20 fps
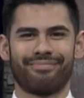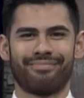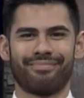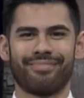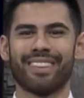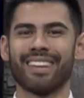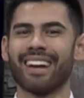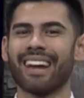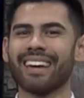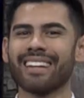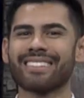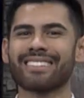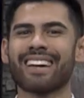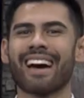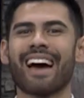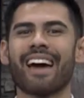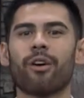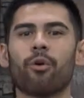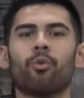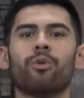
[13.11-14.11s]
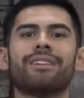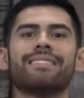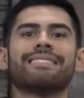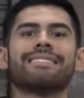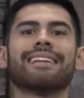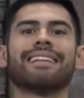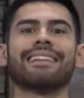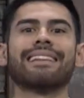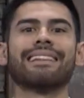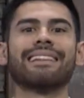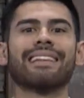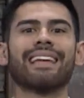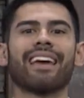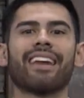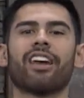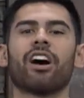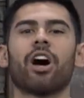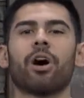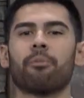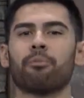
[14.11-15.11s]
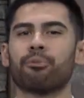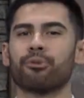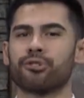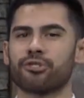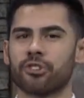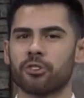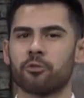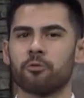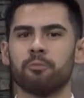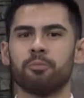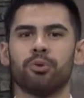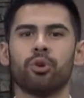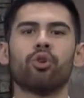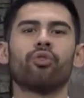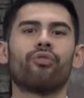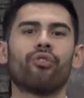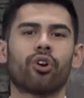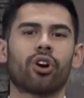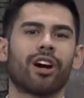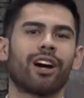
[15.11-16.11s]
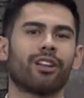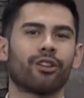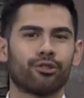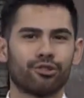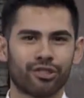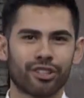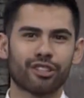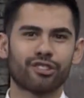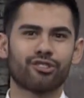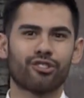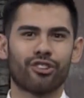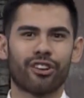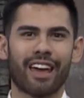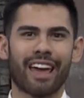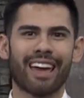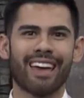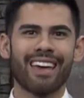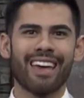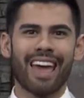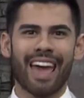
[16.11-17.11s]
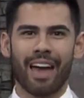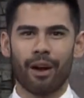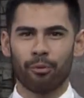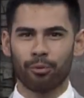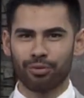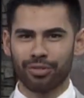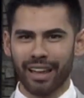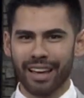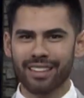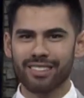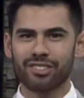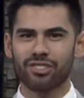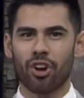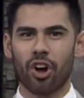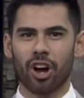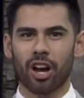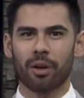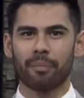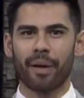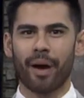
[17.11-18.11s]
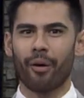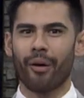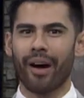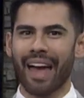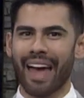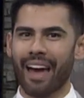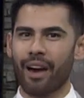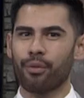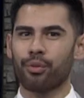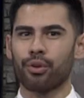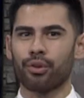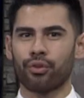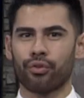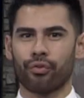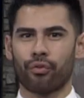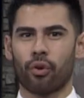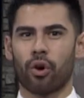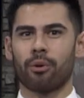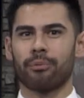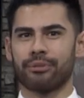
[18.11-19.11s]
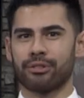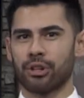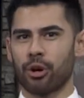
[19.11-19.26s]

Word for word: The night sky was lit up with such beautiful colors yesterday, and let's talk about how those form.